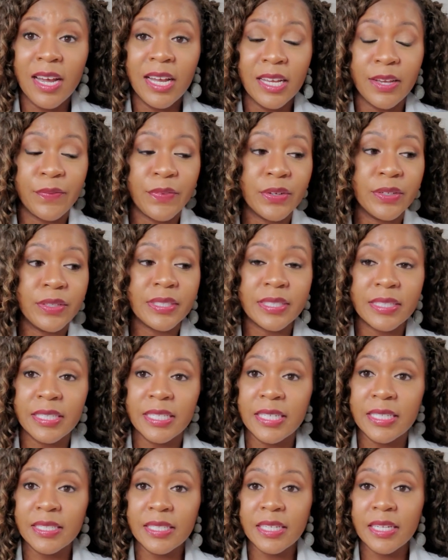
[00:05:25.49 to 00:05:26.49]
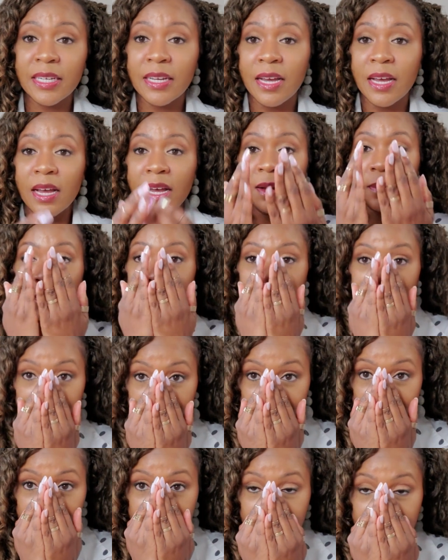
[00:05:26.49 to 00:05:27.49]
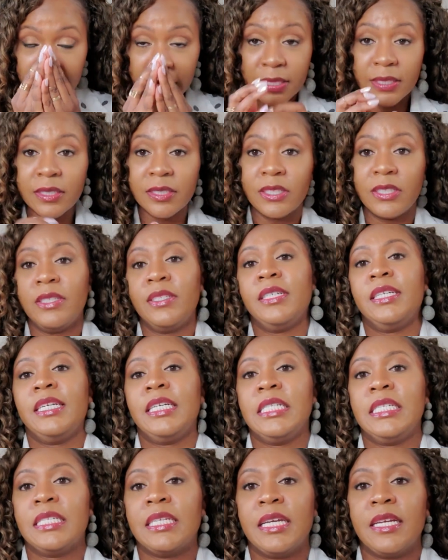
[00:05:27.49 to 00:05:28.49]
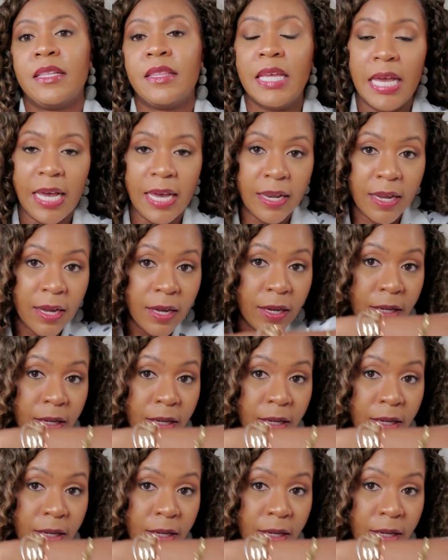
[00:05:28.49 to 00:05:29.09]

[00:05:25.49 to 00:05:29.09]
If you're sneezing, please don't sneeze into your hands like that.